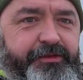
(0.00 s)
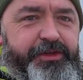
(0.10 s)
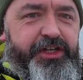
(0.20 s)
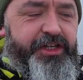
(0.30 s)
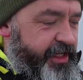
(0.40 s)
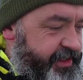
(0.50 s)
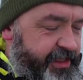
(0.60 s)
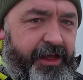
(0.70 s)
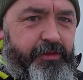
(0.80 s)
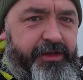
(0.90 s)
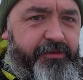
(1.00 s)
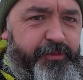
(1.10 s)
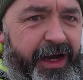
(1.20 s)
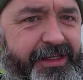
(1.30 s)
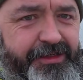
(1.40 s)
was going to say the clouds have
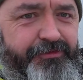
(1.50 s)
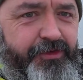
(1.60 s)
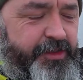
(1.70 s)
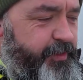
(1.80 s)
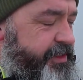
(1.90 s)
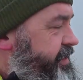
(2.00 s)
parted for a split